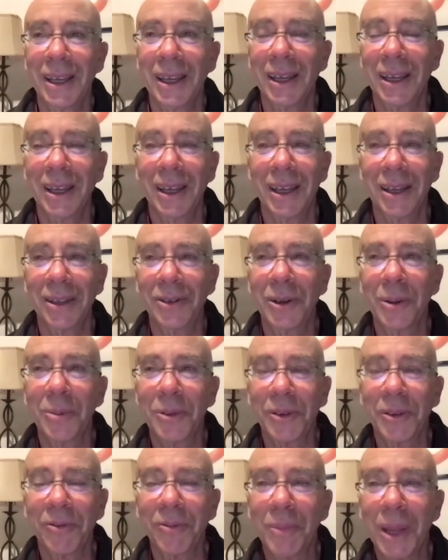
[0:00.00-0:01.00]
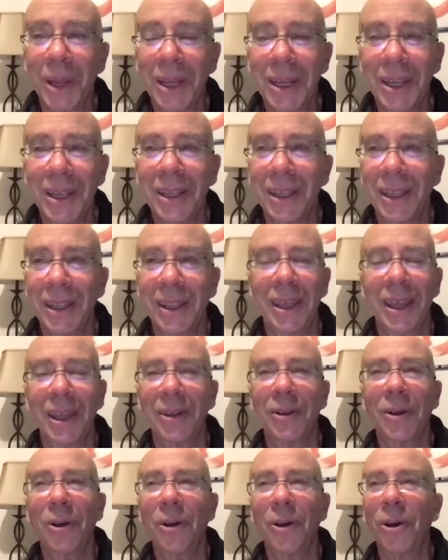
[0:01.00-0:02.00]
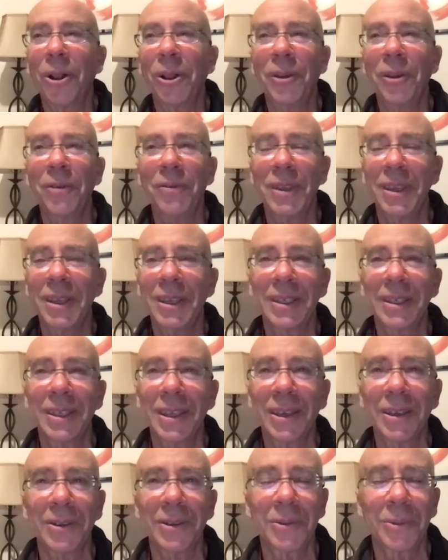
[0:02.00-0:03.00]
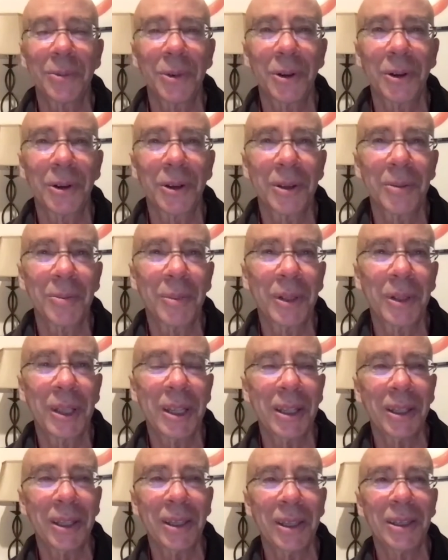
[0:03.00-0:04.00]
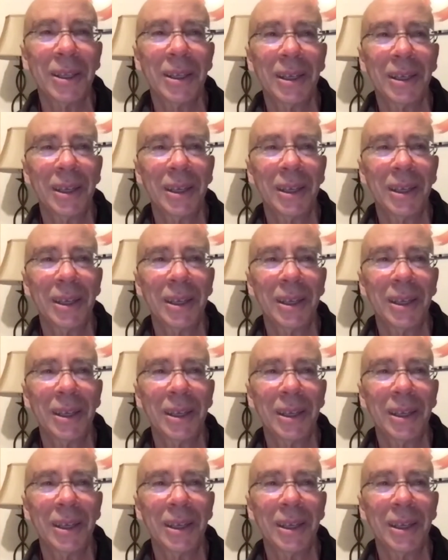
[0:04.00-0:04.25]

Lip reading: in terms of money, that all of these things were completely